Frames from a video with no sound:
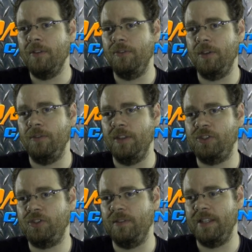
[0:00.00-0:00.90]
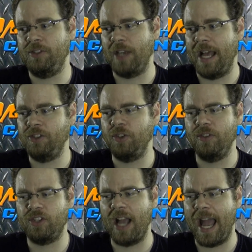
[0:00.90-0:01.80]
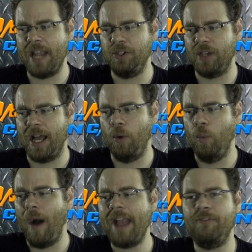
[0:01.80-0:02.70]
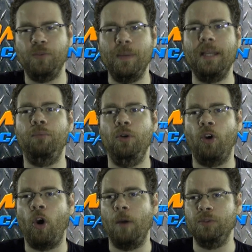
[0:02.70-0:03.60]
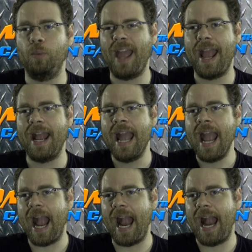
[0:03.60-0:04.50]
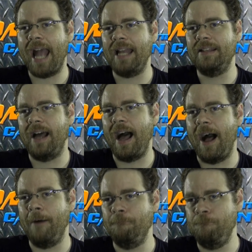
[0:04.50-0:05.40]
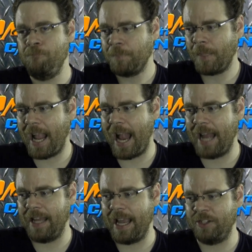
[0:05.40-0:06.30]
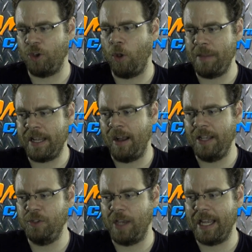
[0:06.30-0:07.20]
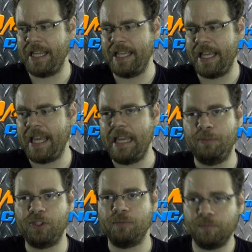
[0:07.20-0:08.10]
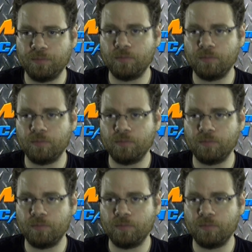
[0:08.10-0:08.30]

this guy's wife is being put in harm's way, and it's all because he keeps